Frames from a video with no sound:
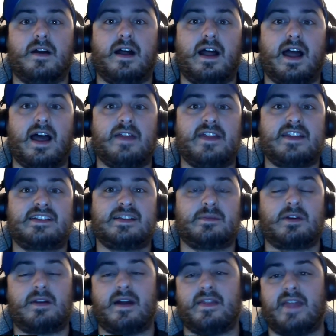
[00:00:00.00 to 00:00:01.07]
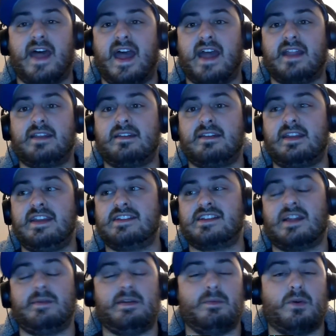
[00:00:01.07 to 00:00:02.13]
I think somewhere around that, he's going
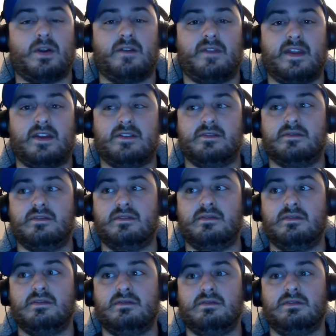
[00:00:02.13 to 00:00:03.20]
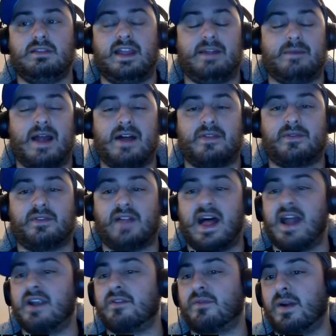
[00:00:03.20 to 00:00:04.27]
to be more of the late round
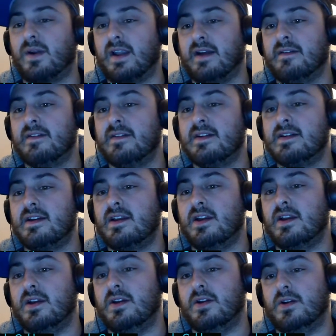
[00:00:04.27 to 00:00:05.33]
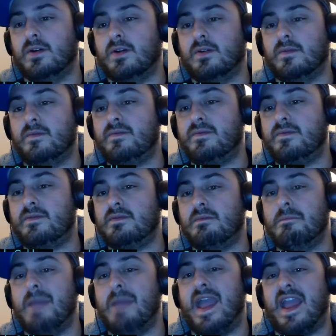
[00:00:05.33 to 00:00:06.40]
flyer for you who
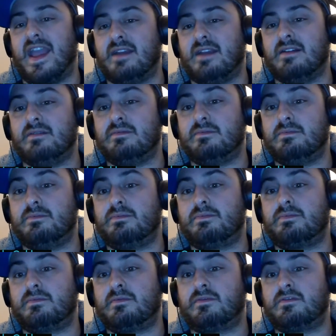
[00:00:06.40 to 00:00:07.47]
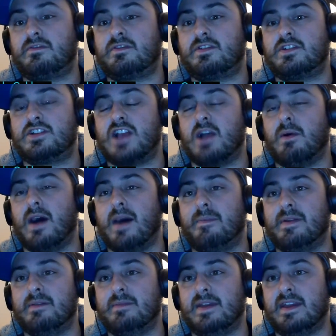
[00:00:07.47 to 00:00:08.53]
may show up
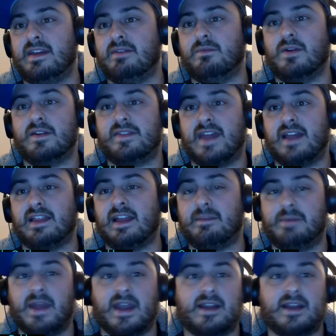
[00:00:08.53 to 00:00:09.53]
and be worth that late pick.